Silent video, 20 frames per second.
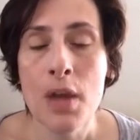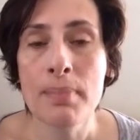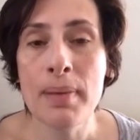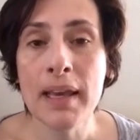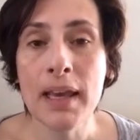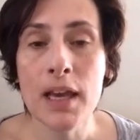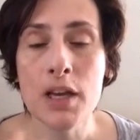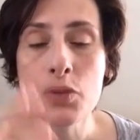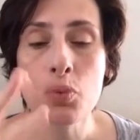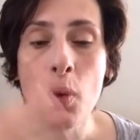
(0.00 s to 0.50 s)

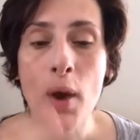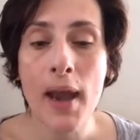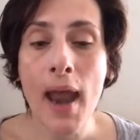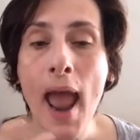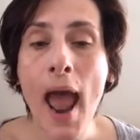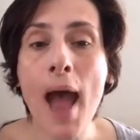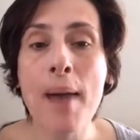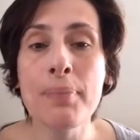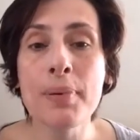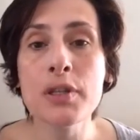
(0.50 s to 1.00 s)
Because what
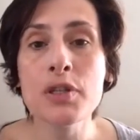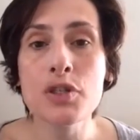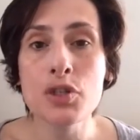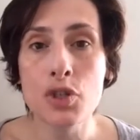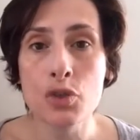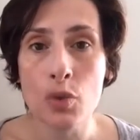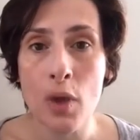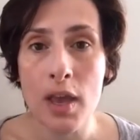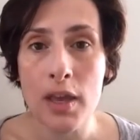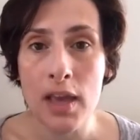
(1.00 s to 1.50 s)
happens
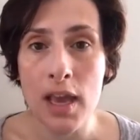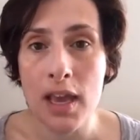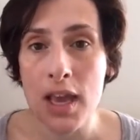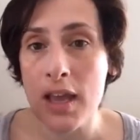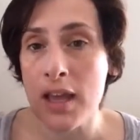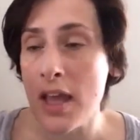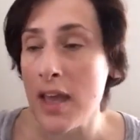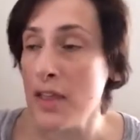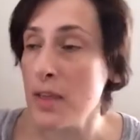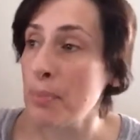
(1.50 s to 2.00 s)
is,
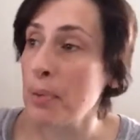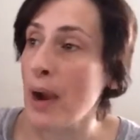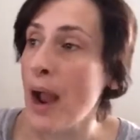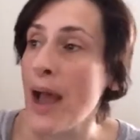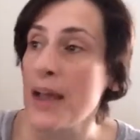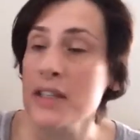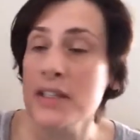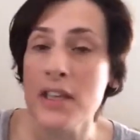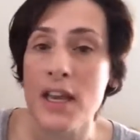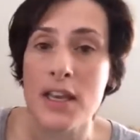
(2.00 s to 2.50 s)
in the
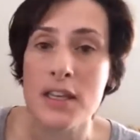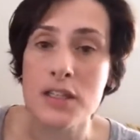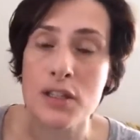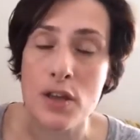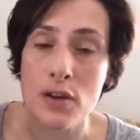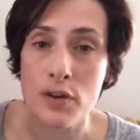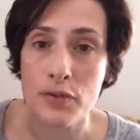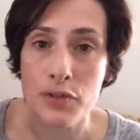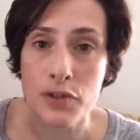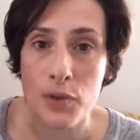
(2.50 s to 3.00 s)
process
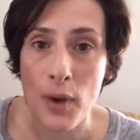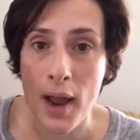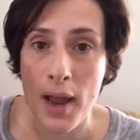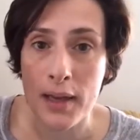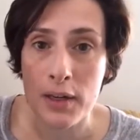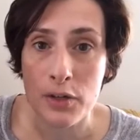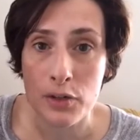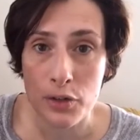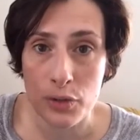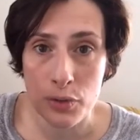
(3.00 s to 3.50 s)
of
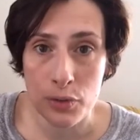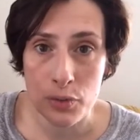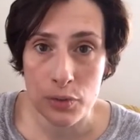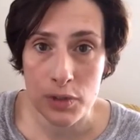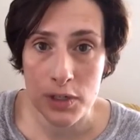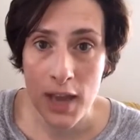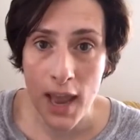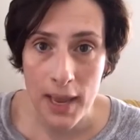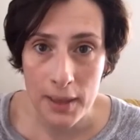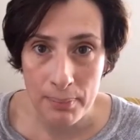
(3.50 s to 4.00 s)
trying to
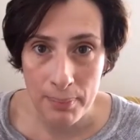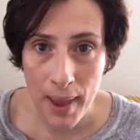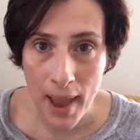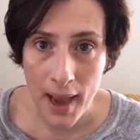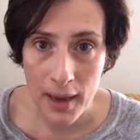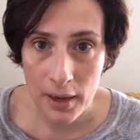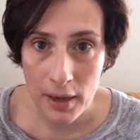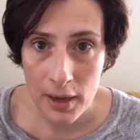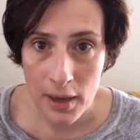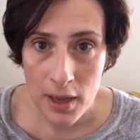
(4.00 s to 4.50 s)
take
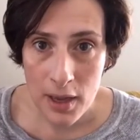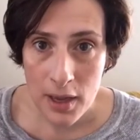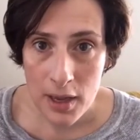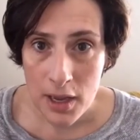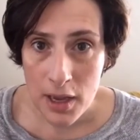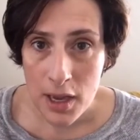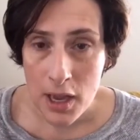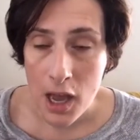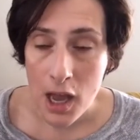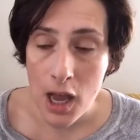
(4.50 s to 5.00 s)
back
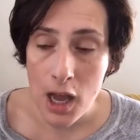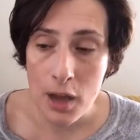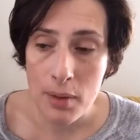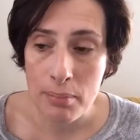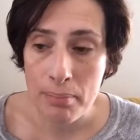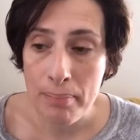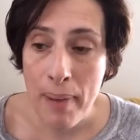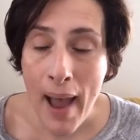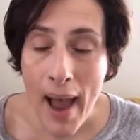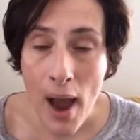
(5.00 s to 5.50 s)

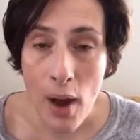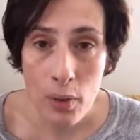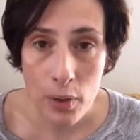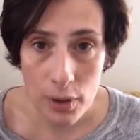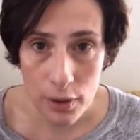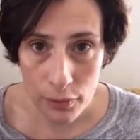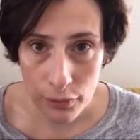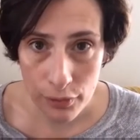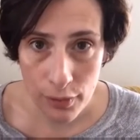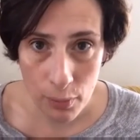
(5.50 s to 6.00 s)

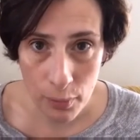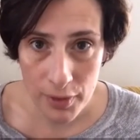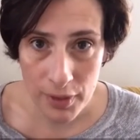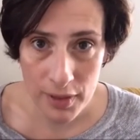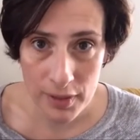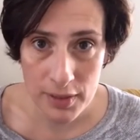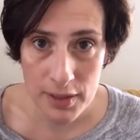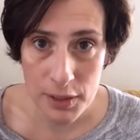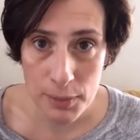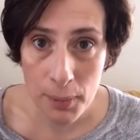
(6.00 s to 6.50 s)
power from
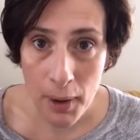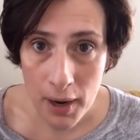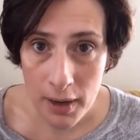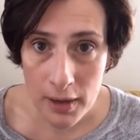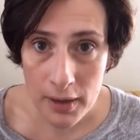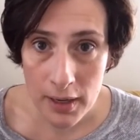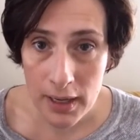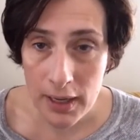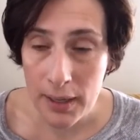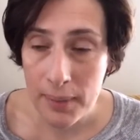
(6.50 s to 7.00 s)
within this
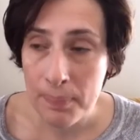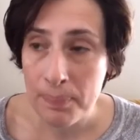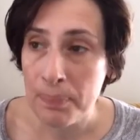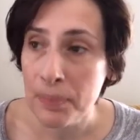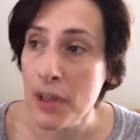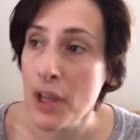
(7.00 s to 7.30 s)
party,